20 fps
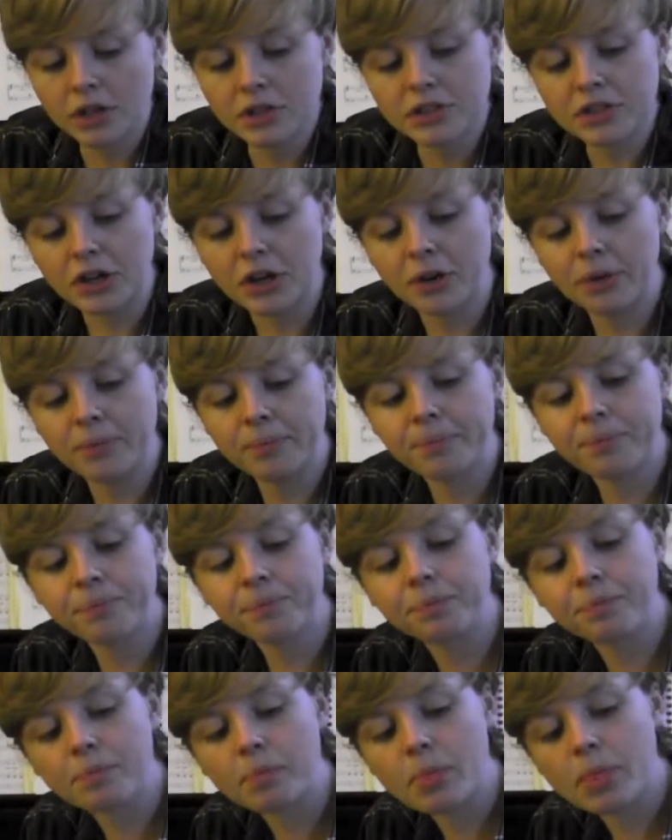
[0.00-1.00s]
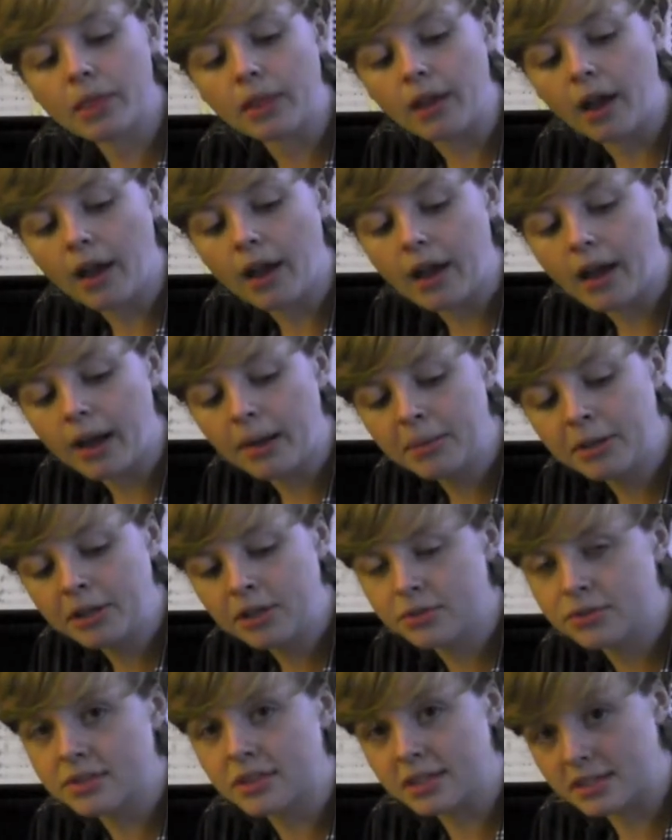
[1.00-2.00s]
So I'm going
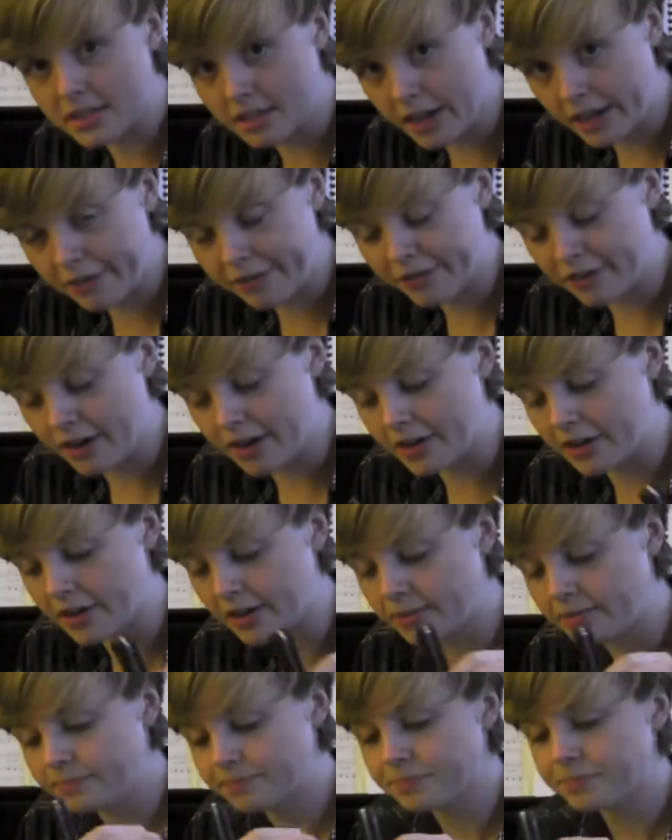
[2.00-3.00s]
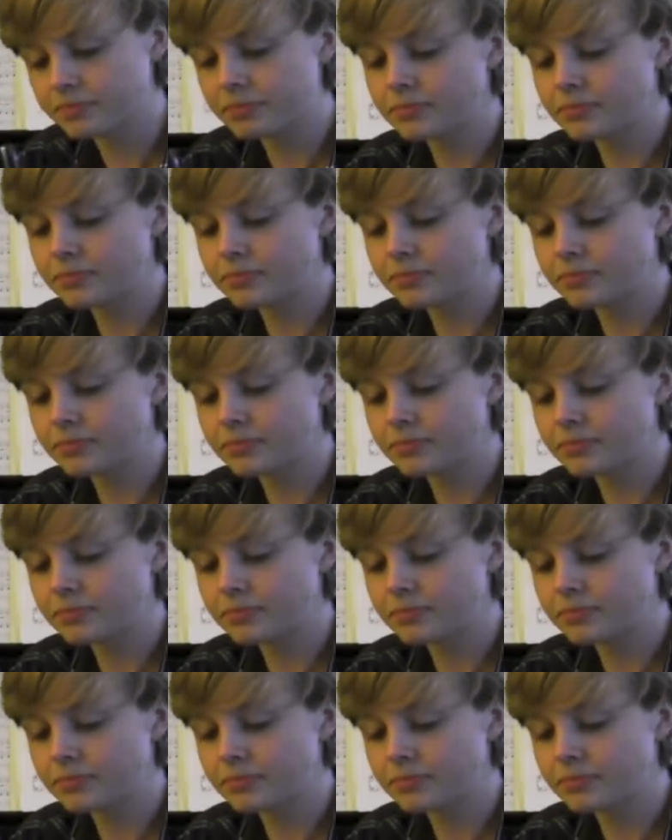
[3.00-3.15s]
to use this knife right here.